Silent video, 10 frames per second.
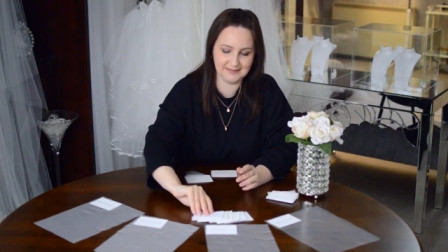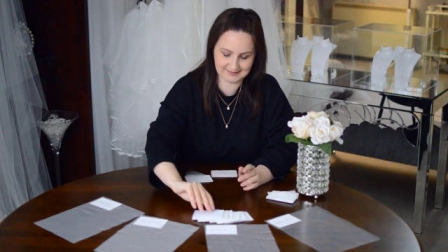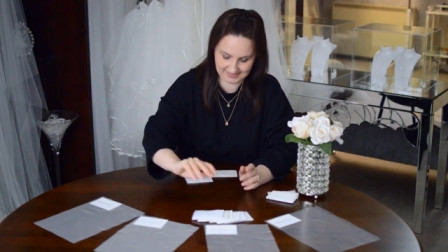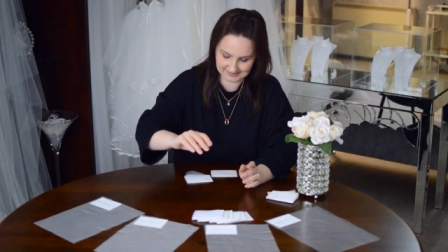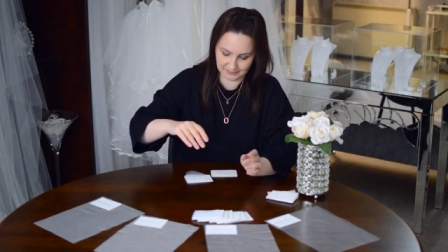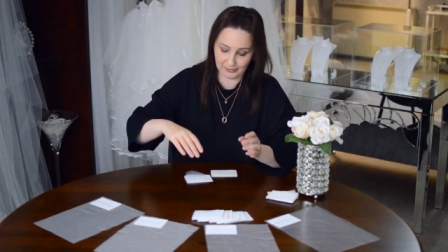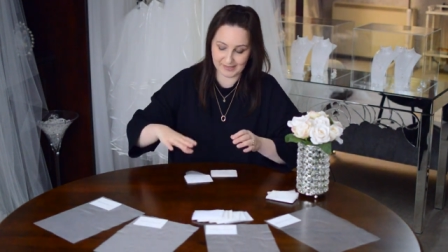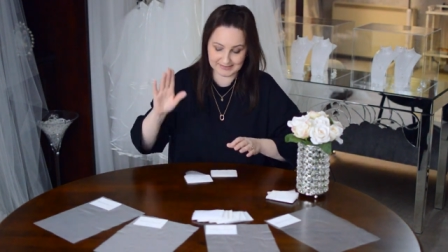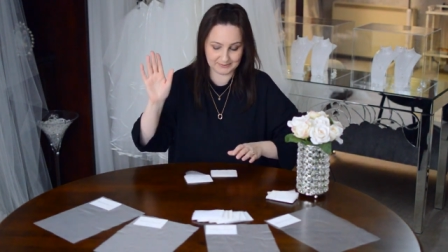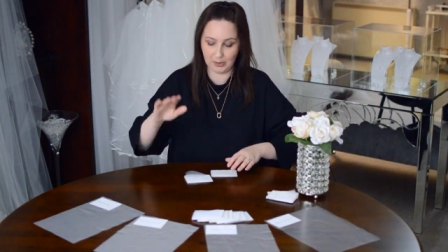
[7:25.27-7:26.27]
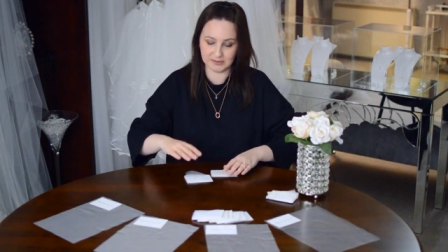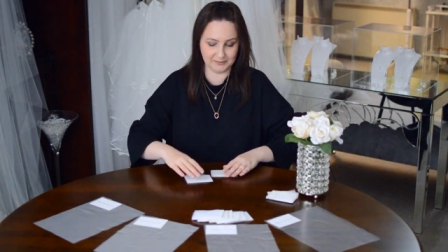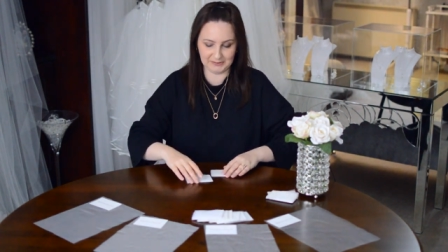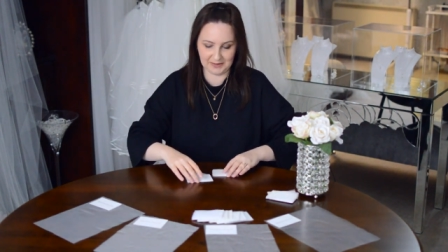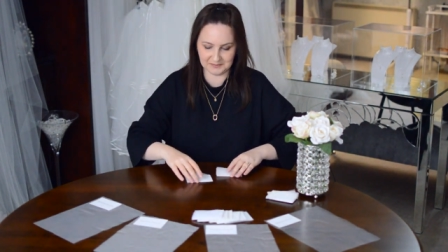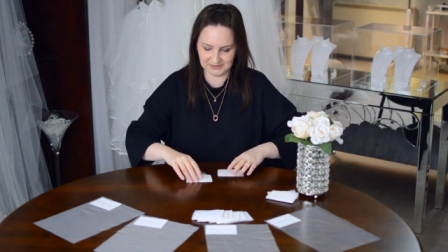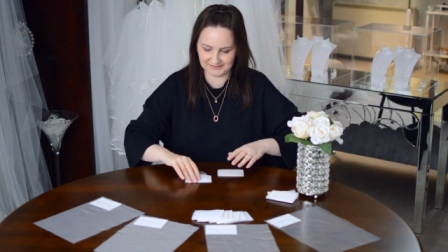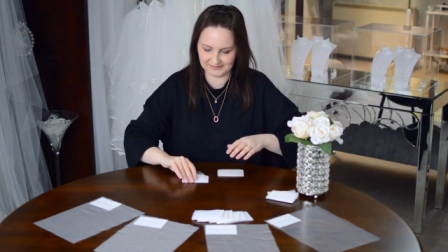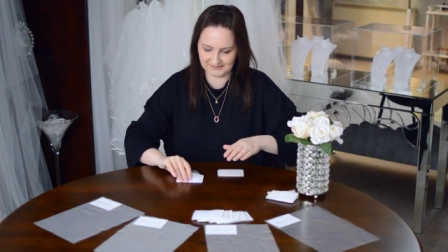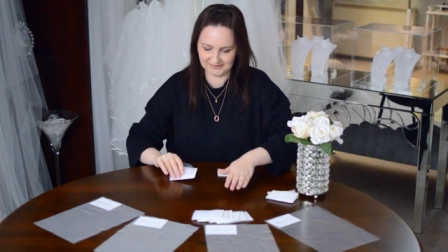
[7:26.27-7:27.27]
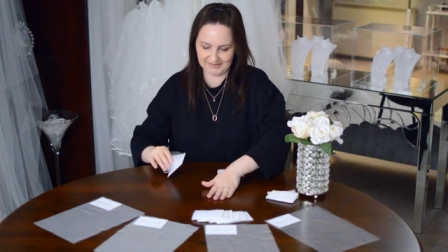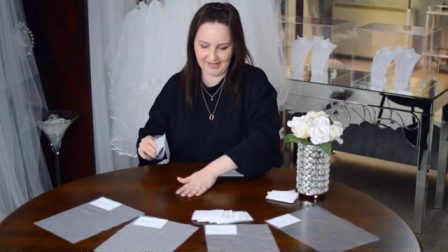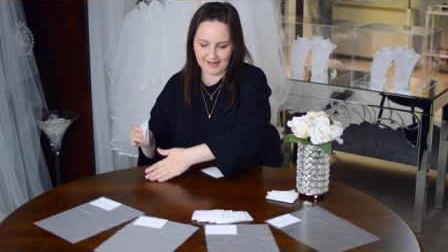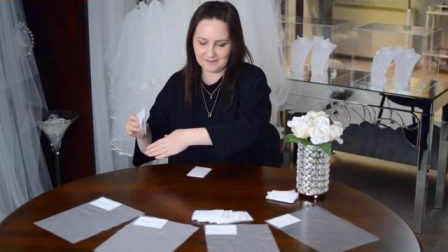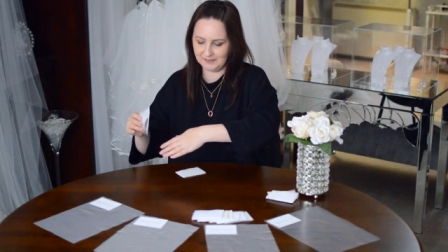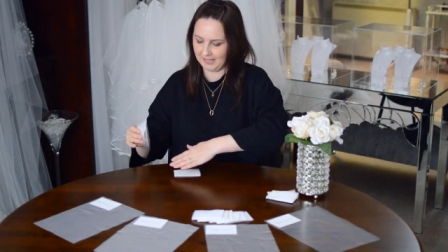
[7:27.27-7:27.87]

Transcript: that's the brightest possible option that you could get.